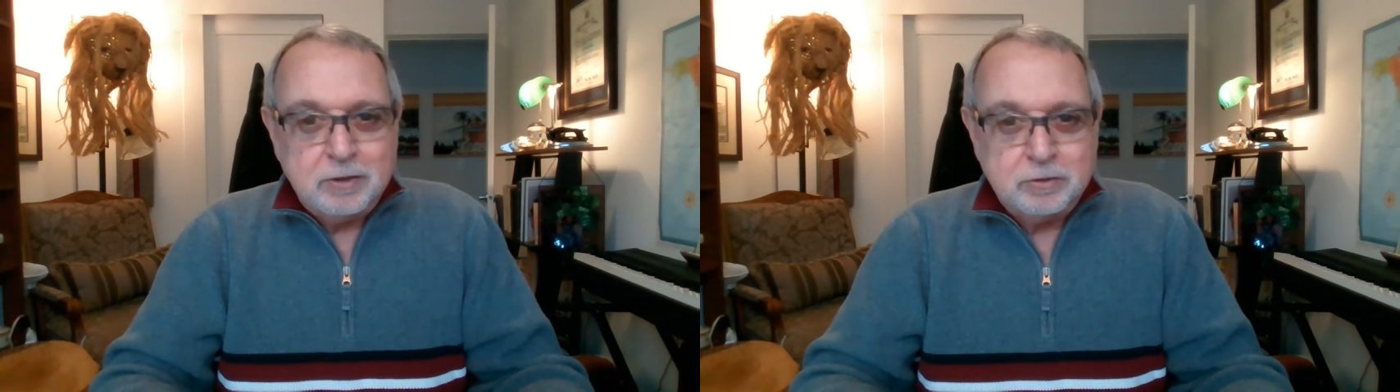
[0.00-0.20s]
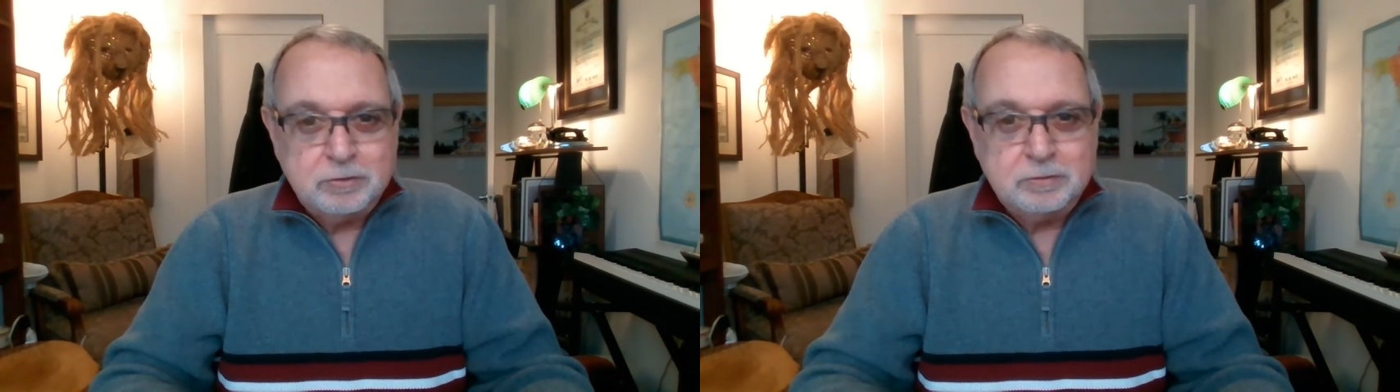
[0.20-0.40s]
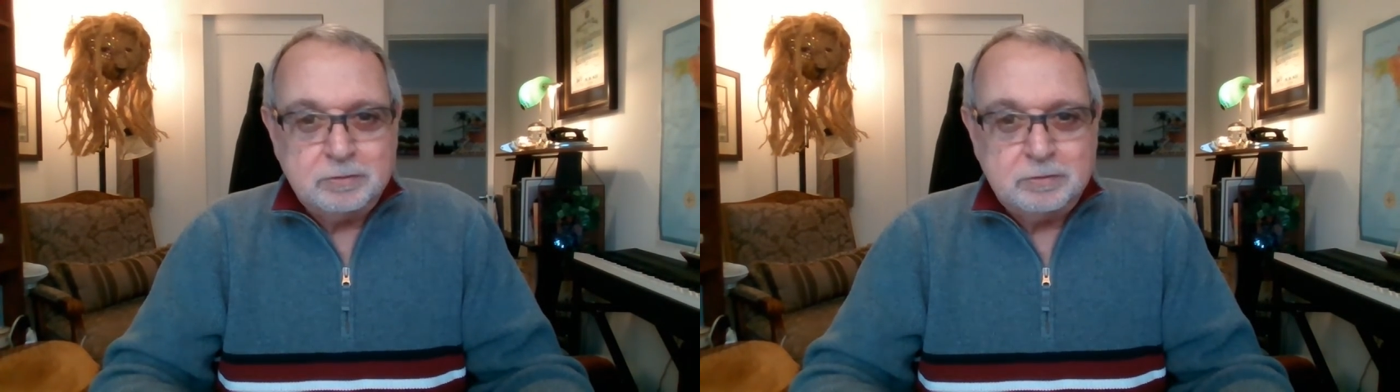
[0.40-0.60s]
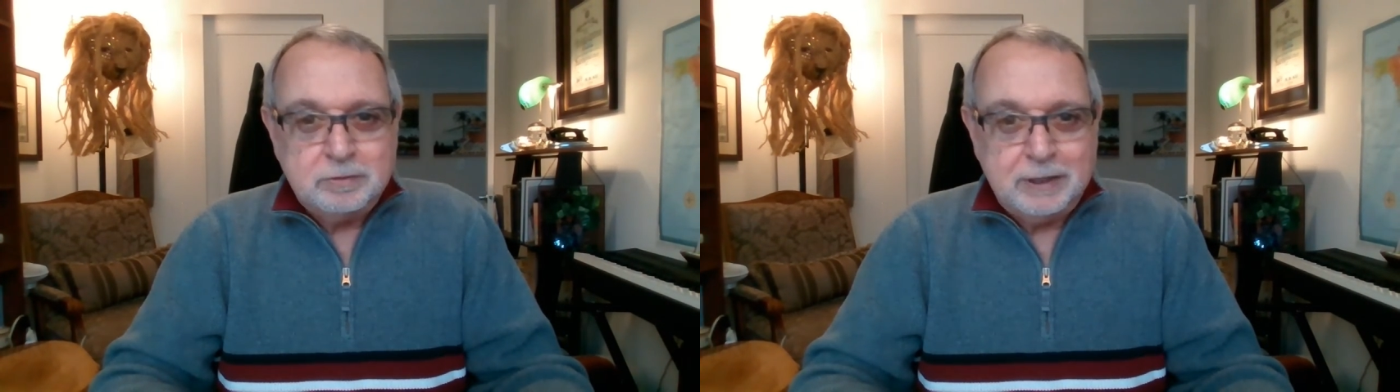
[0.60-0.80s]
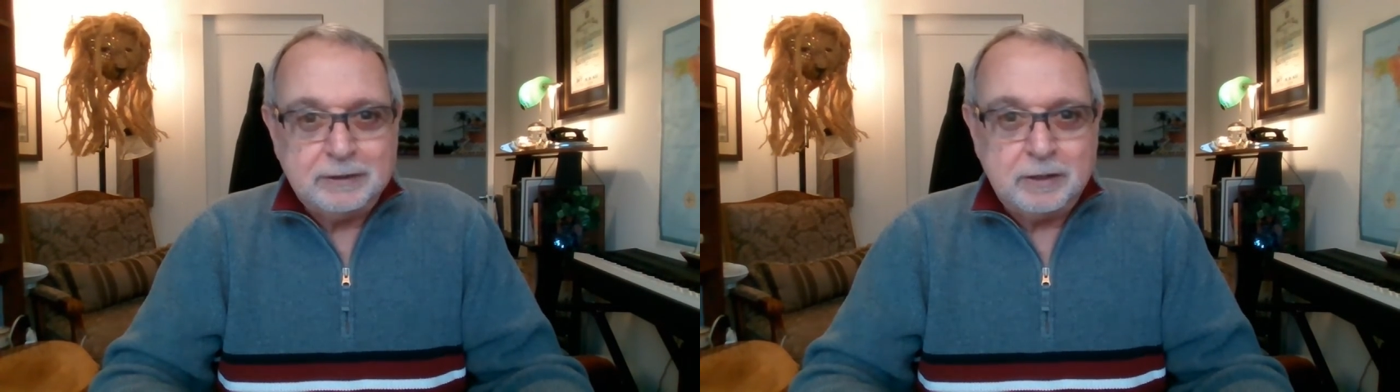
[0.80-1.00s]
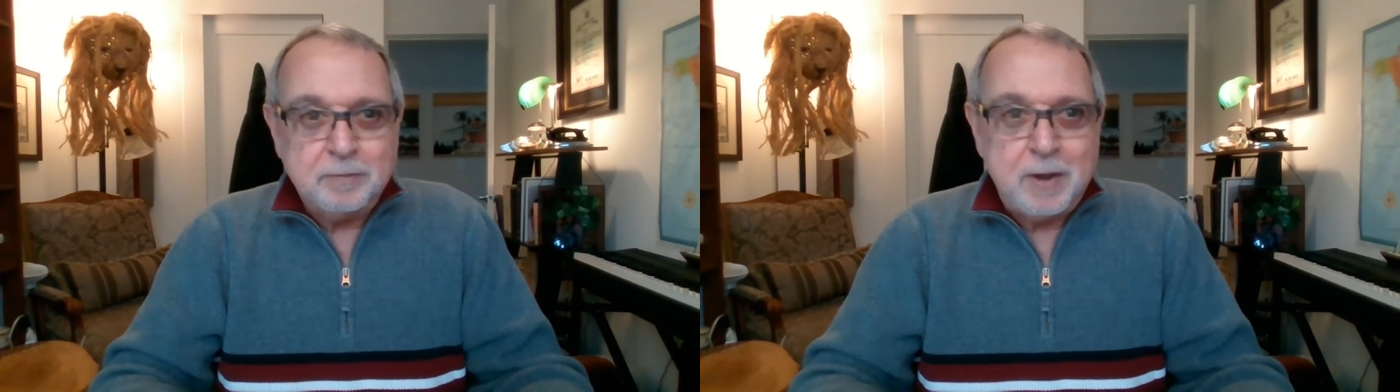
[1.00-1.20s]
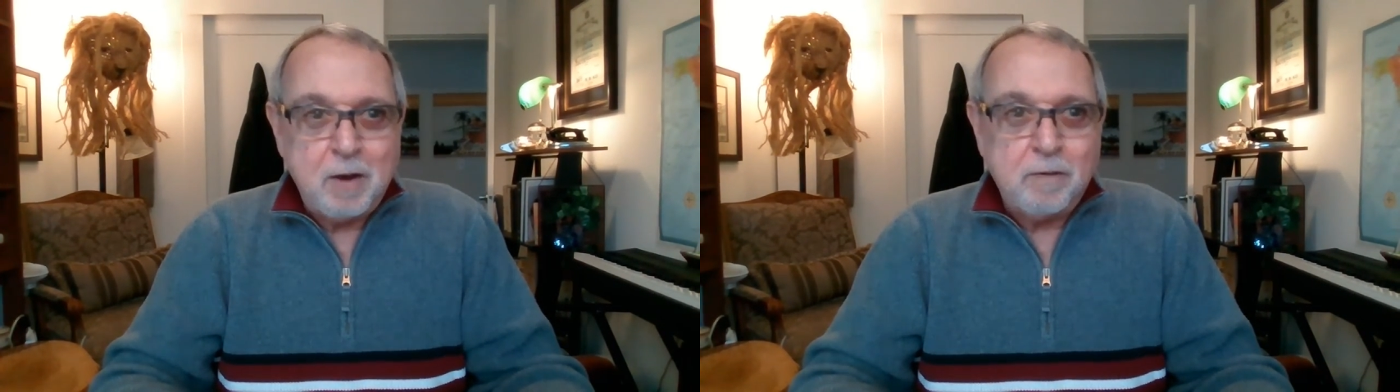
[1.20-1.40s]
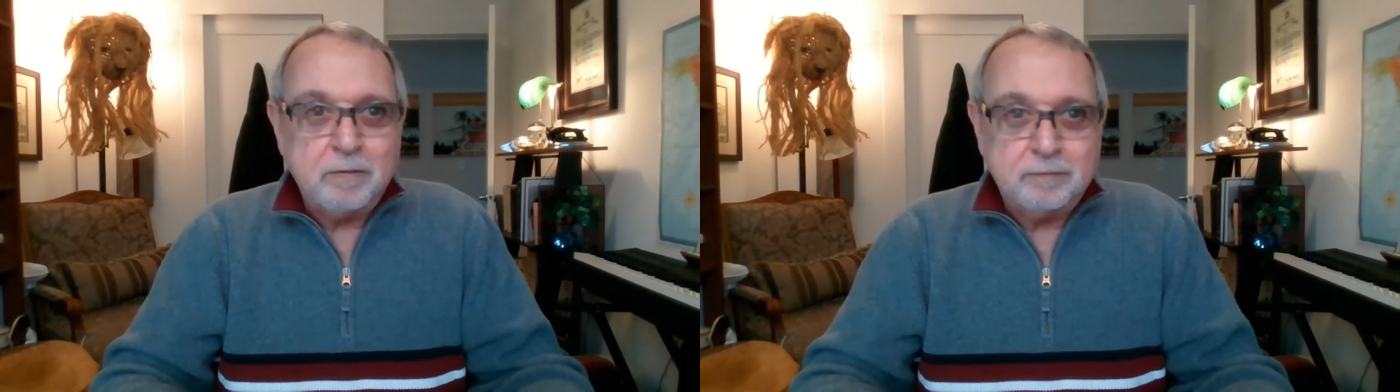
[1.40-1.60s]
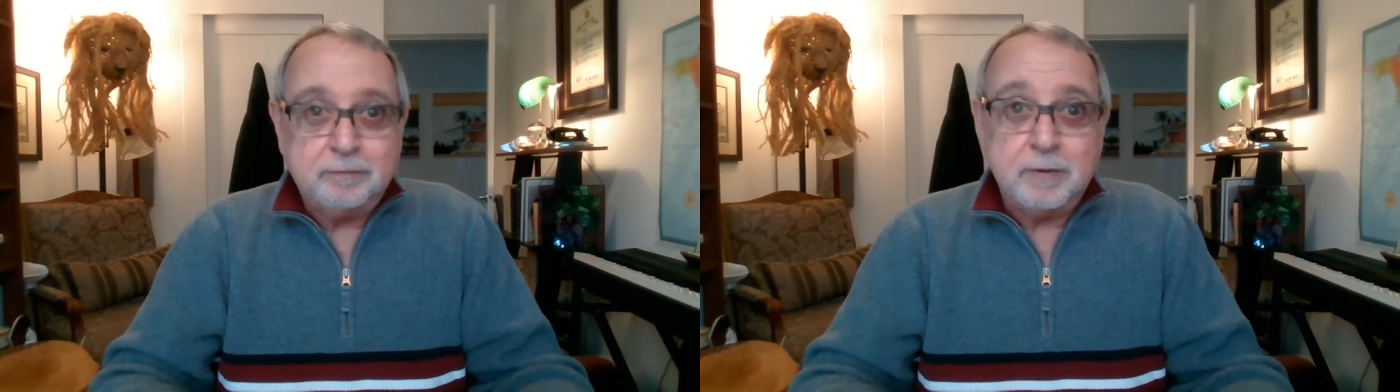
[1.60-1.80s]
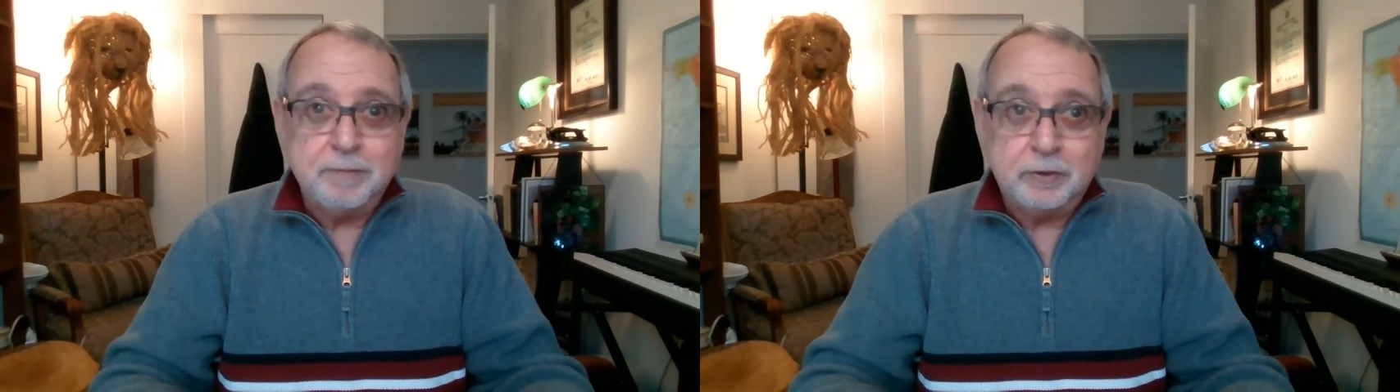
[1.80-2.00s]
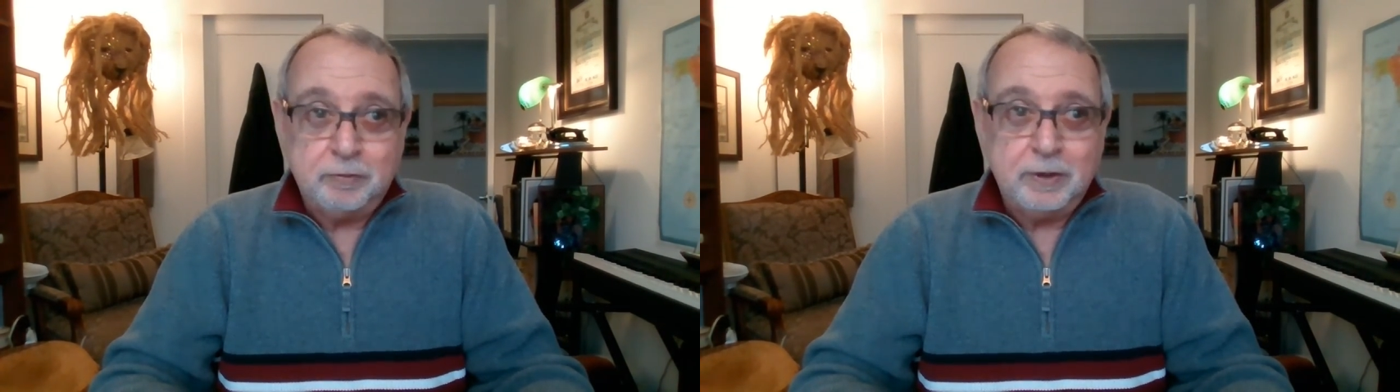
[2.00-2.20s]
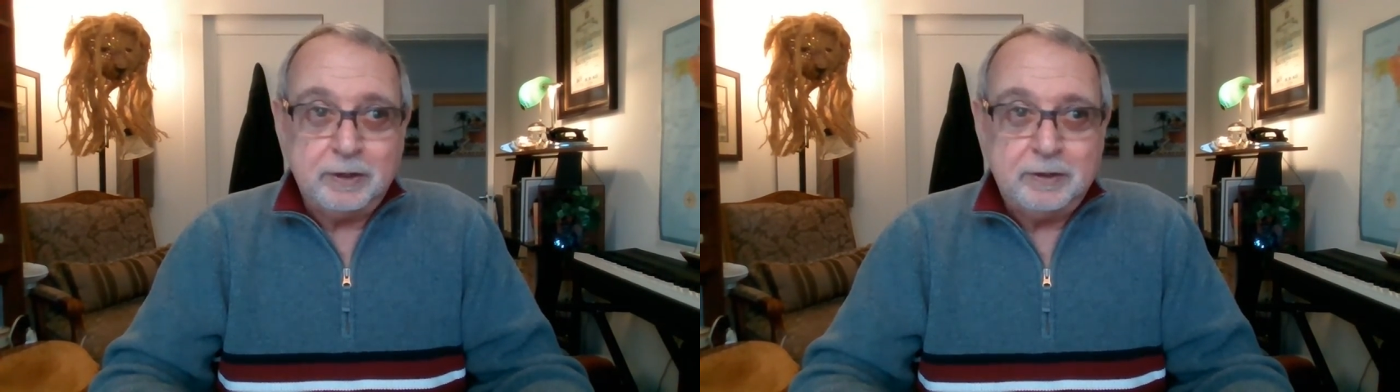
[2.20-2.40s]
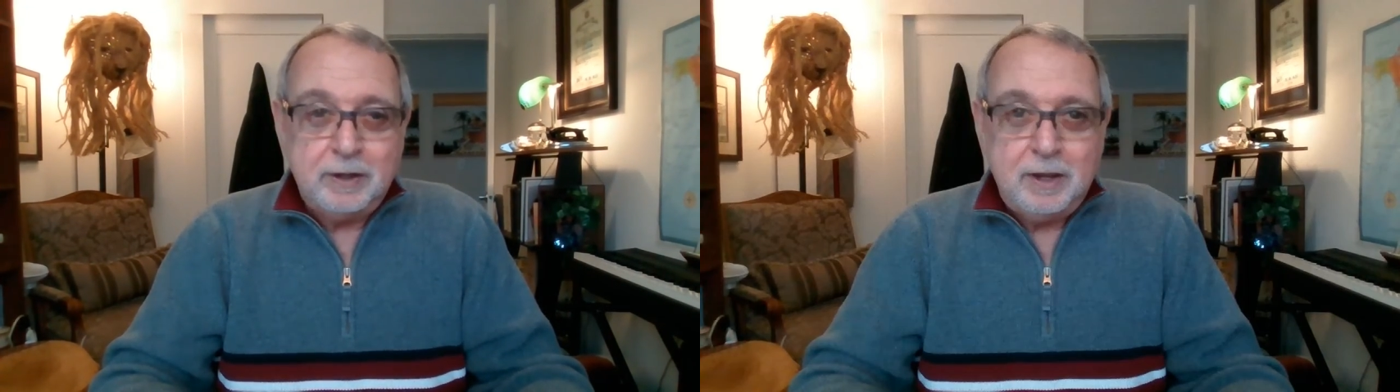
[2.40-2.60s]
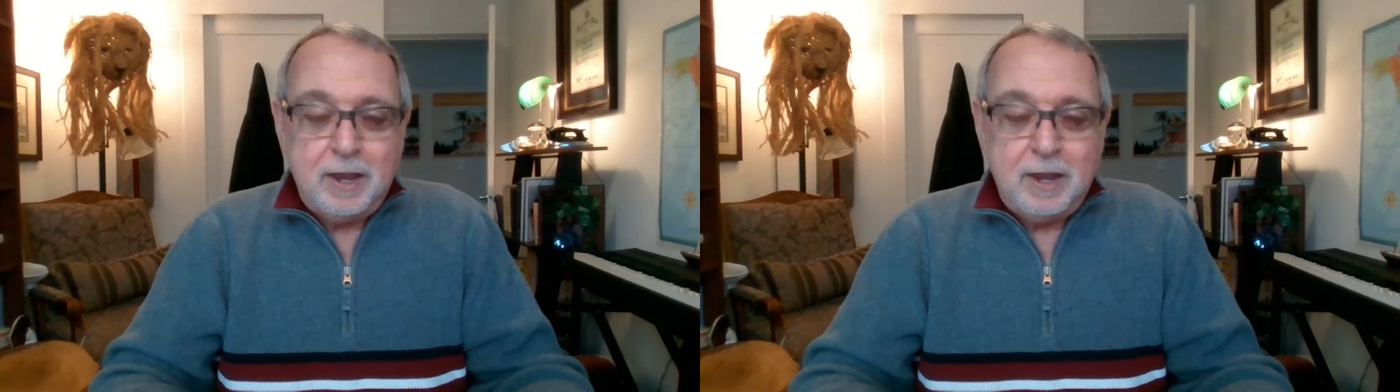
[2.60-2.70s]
who get their power from the grid,